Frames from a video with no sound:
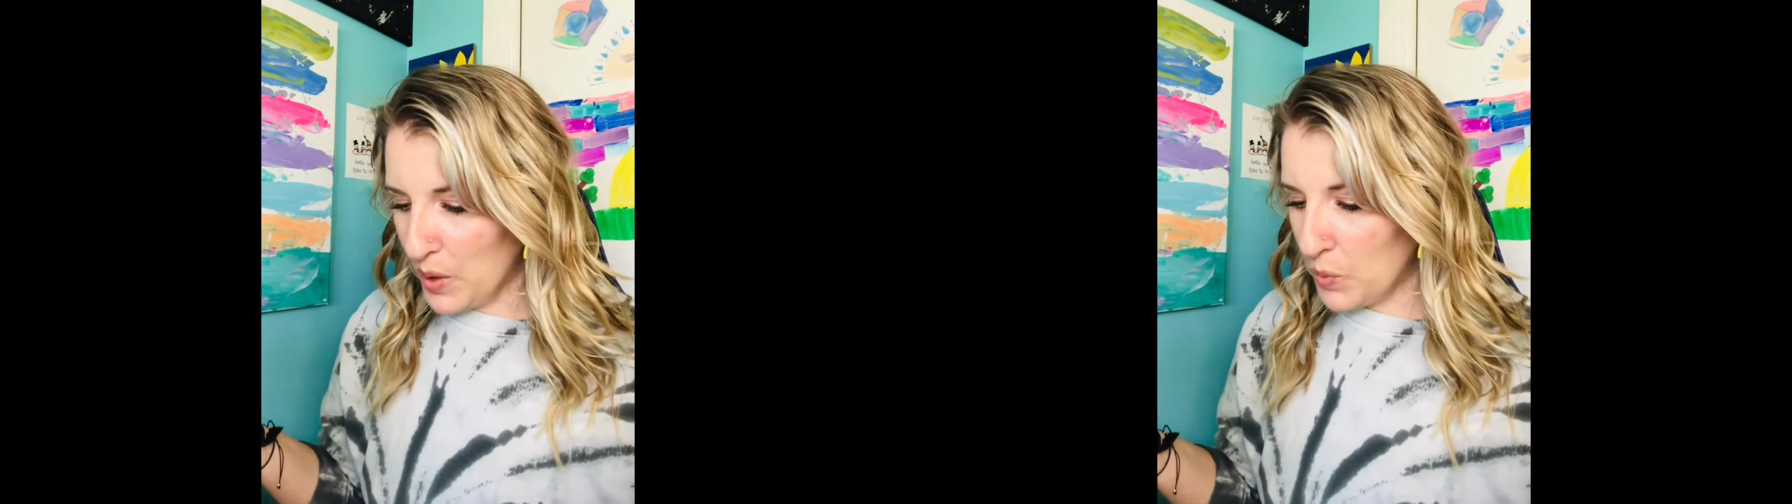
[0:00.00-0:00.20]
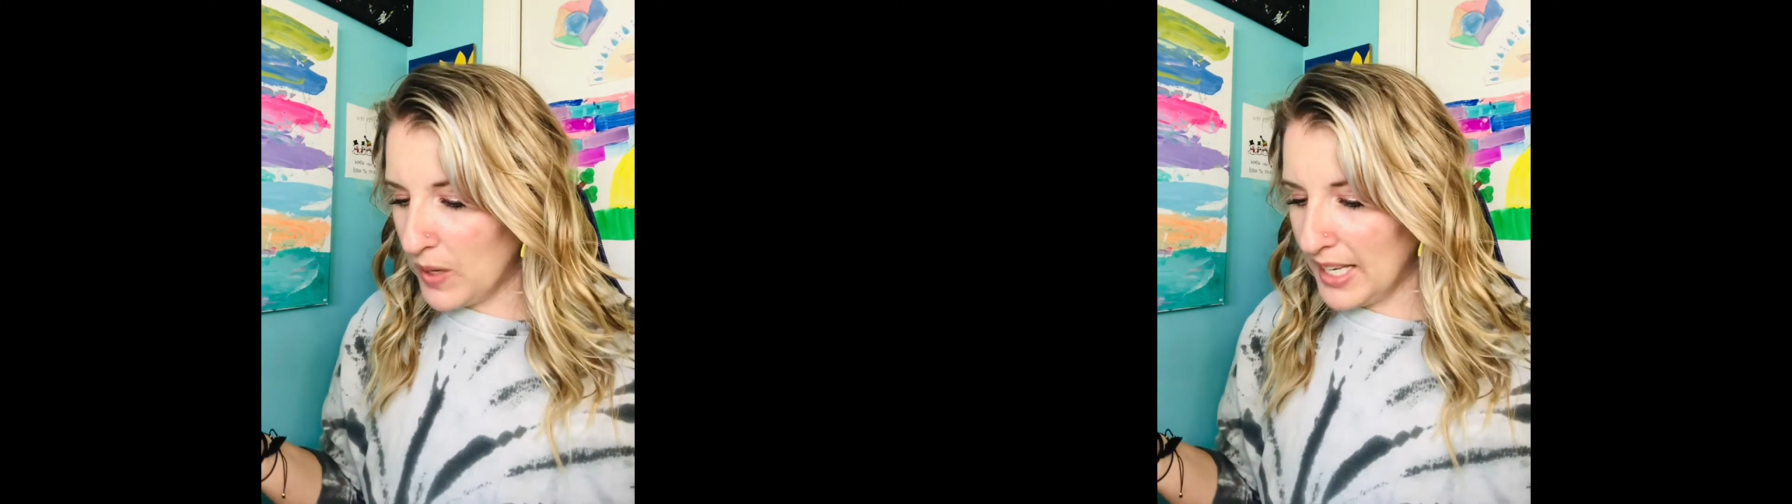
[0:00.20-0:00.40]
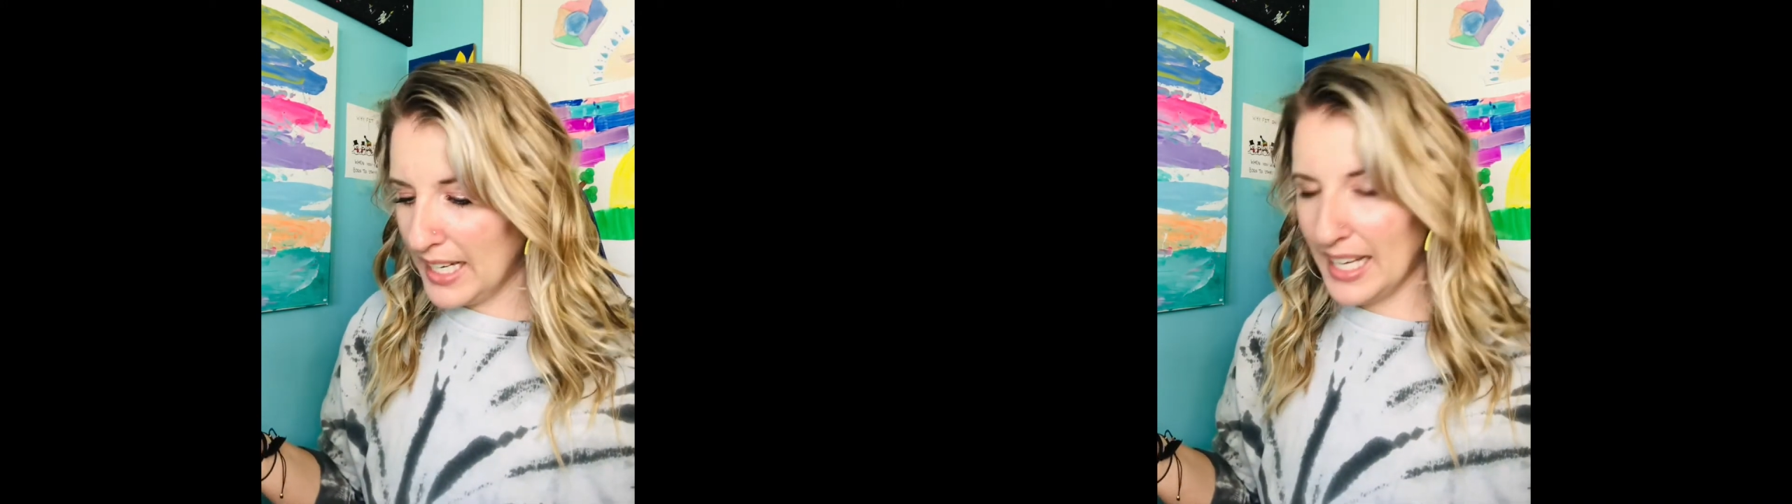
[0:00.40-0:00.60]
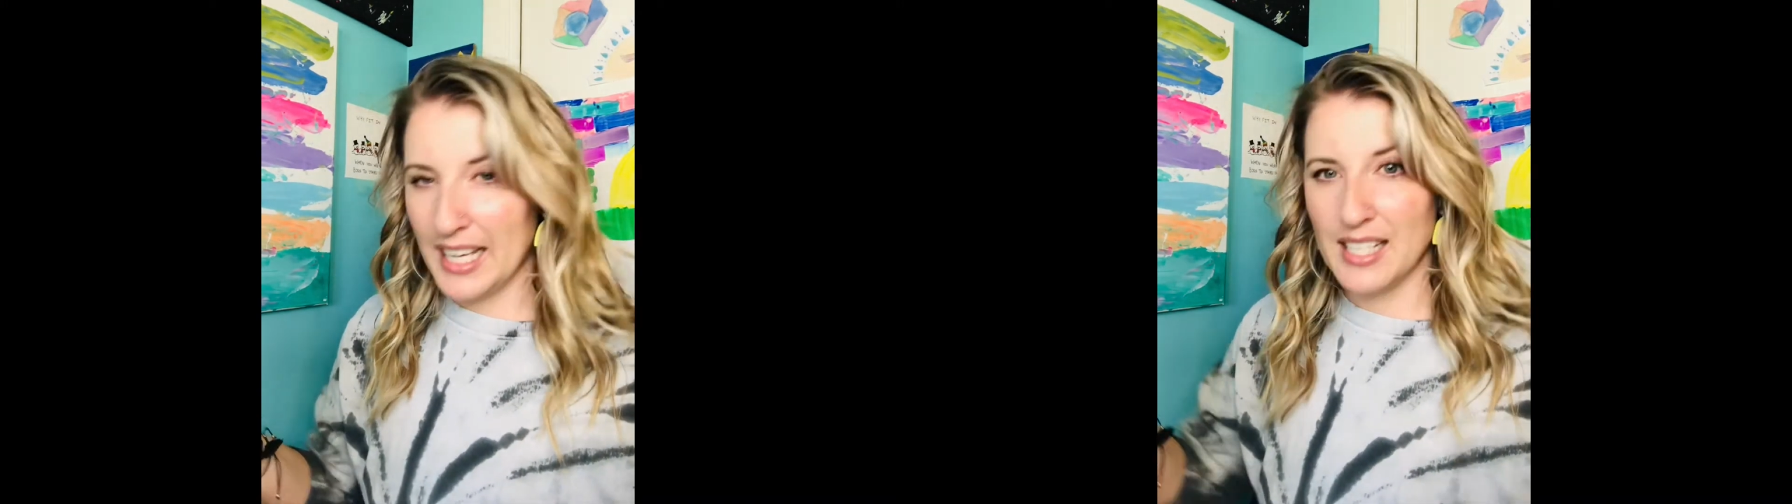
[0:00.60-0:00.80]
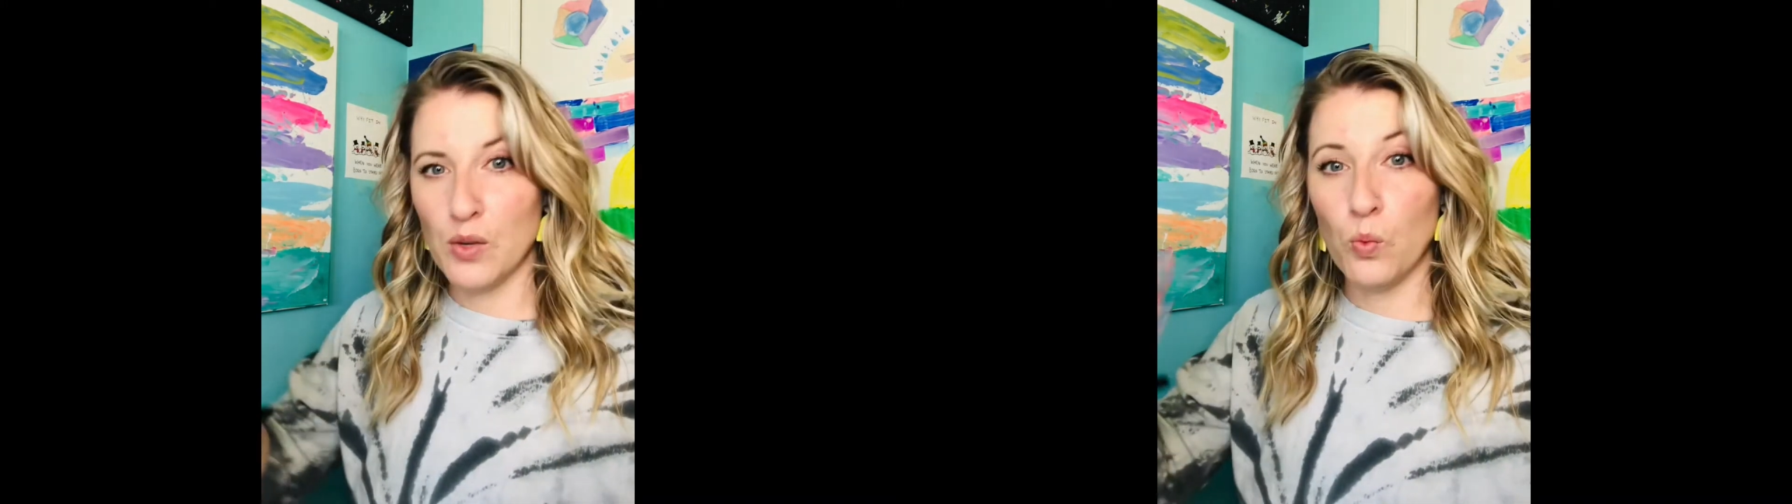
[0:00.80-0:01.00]
One
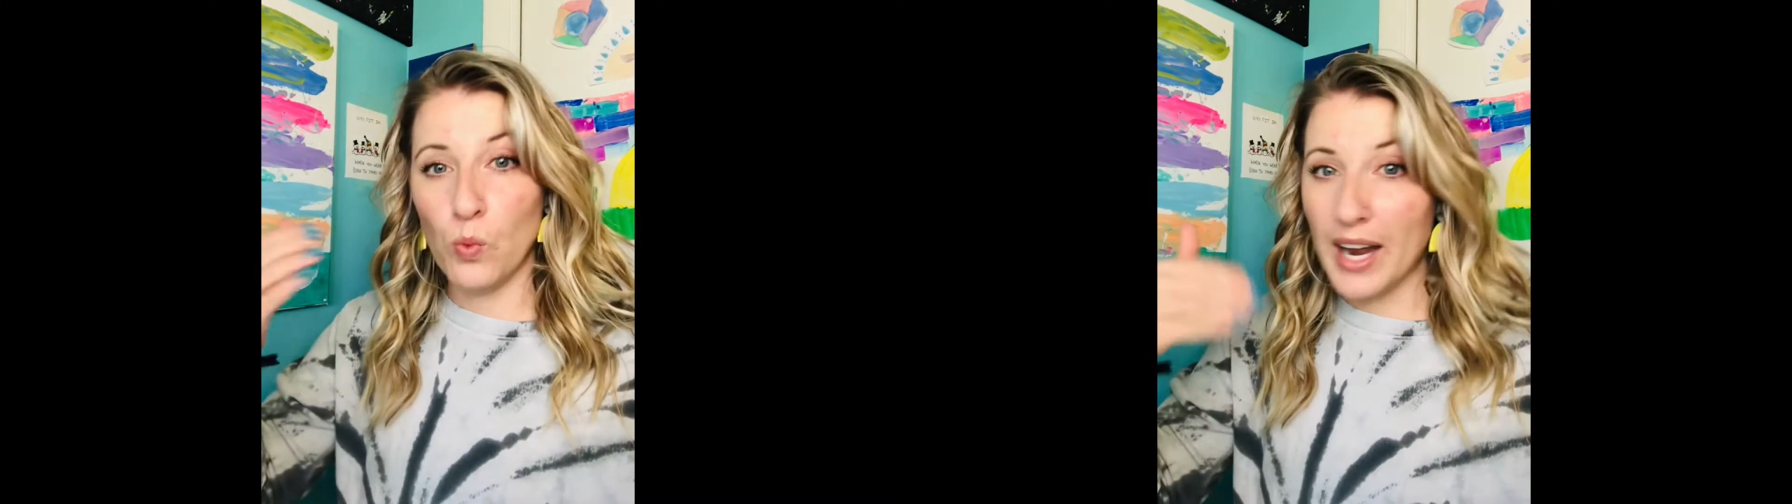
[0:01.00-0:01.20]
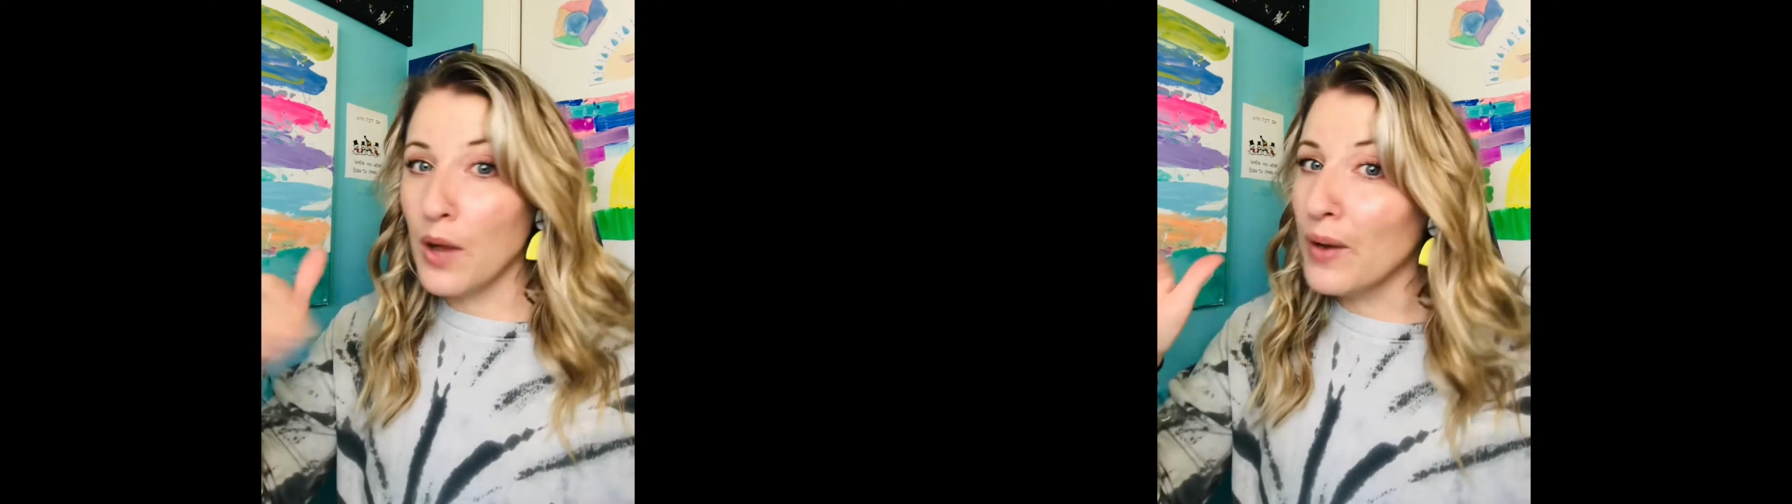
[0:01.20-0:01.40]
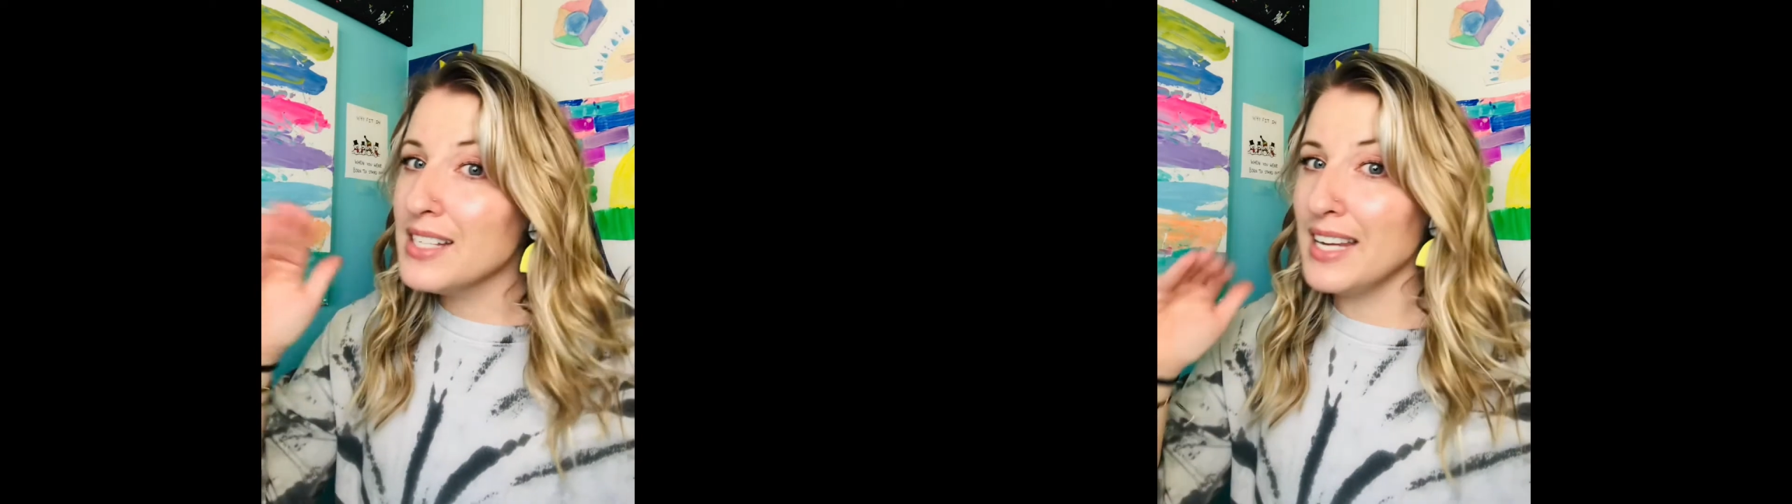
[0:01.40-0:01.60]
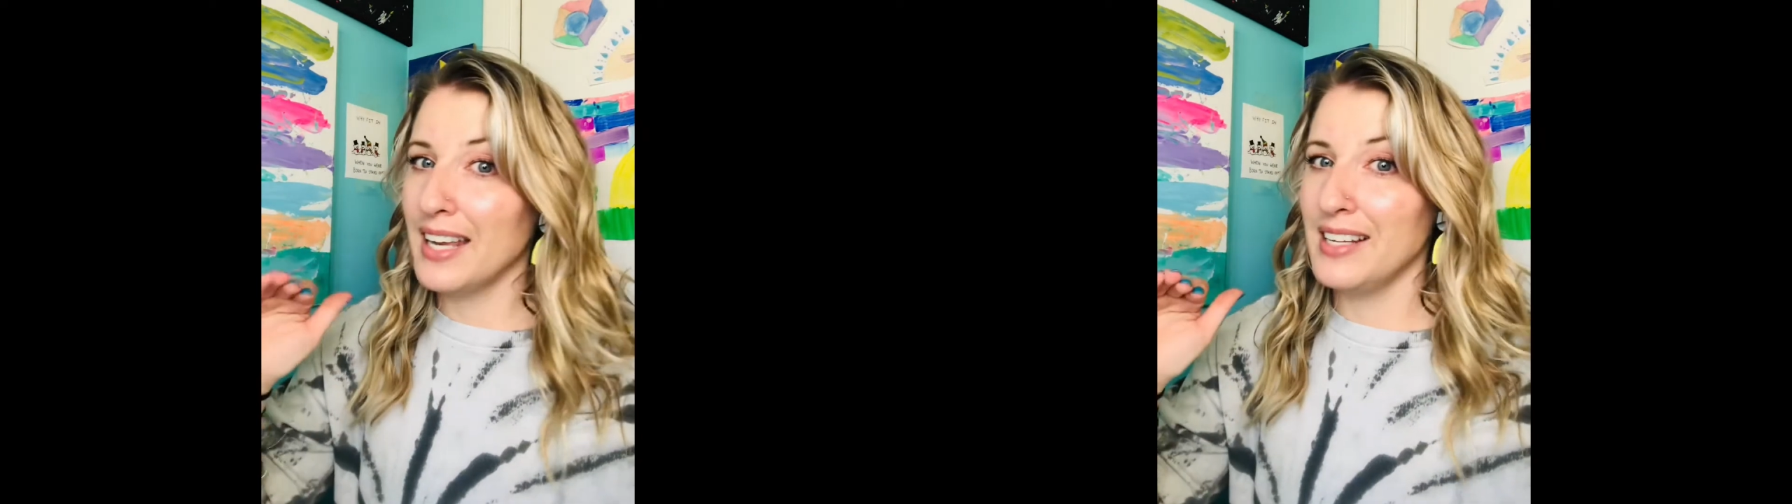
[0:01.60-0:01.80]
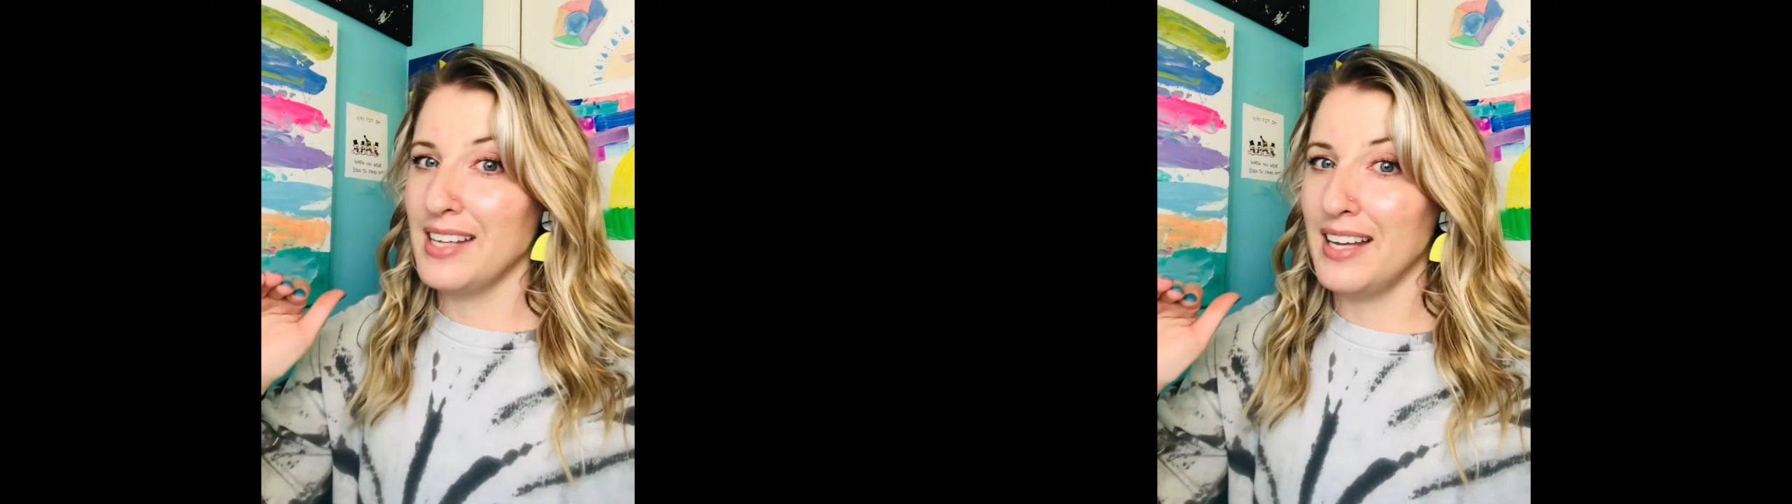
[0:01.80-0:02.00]
is when I was taking
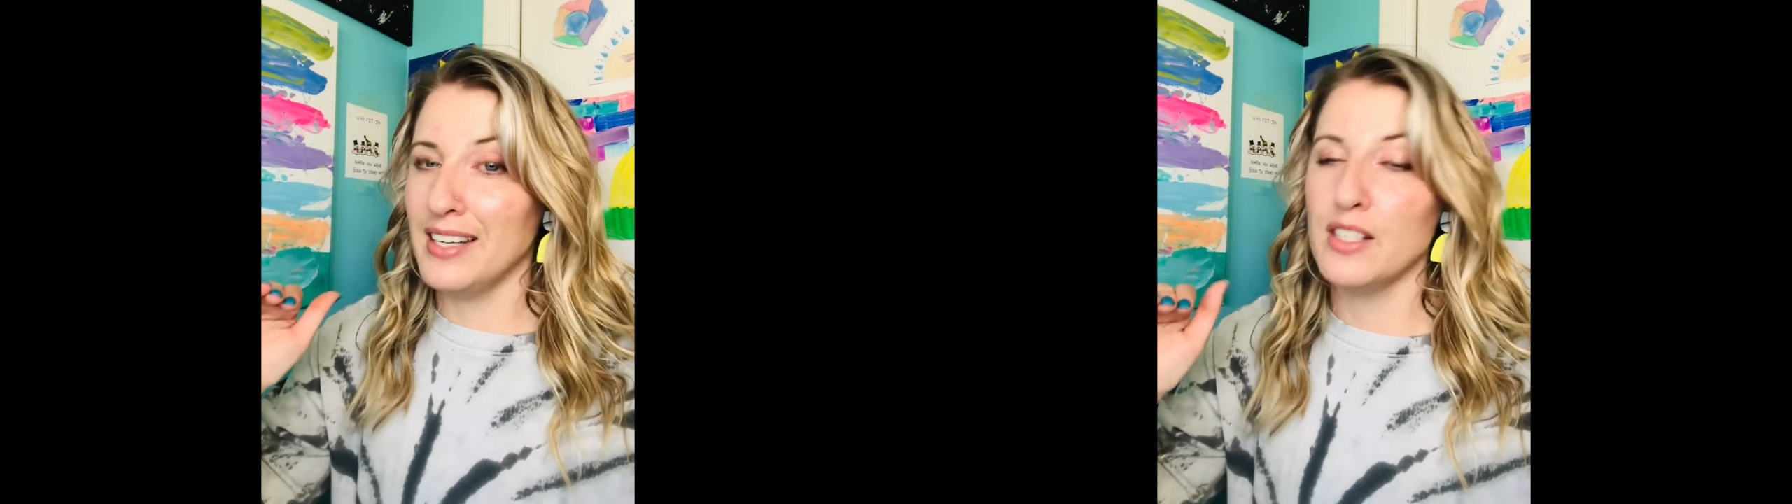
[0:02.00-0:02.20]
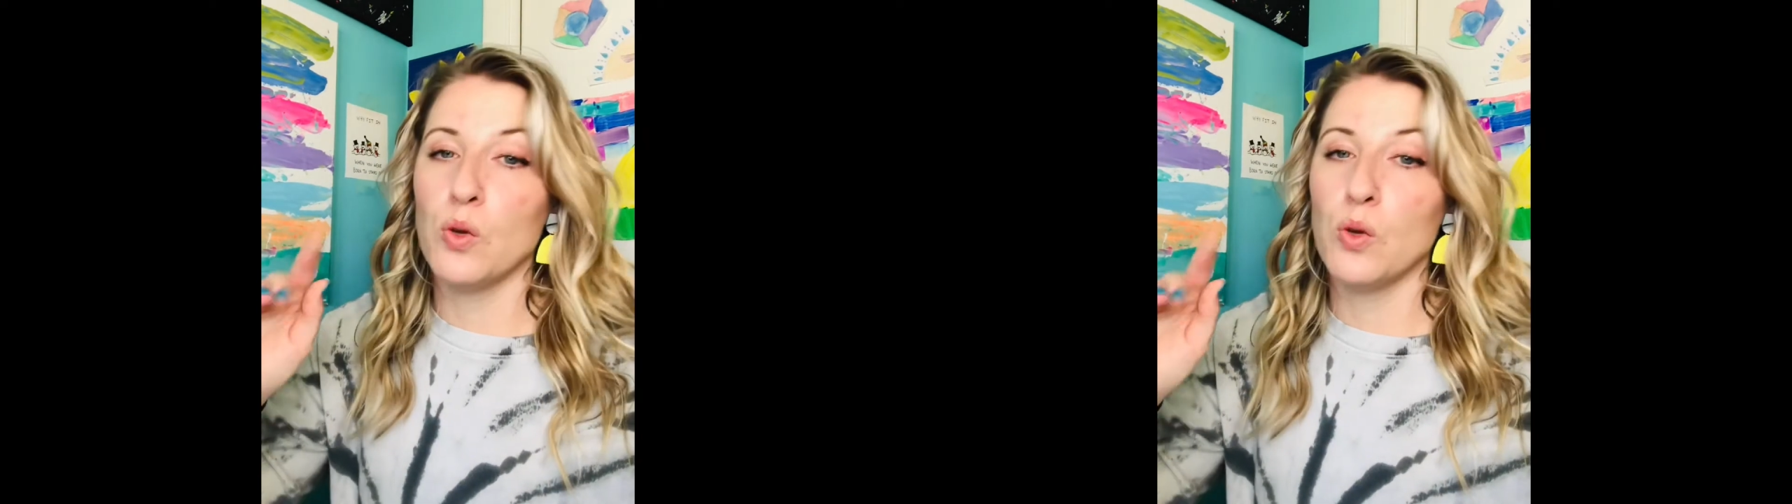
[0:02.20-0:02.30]
attendance,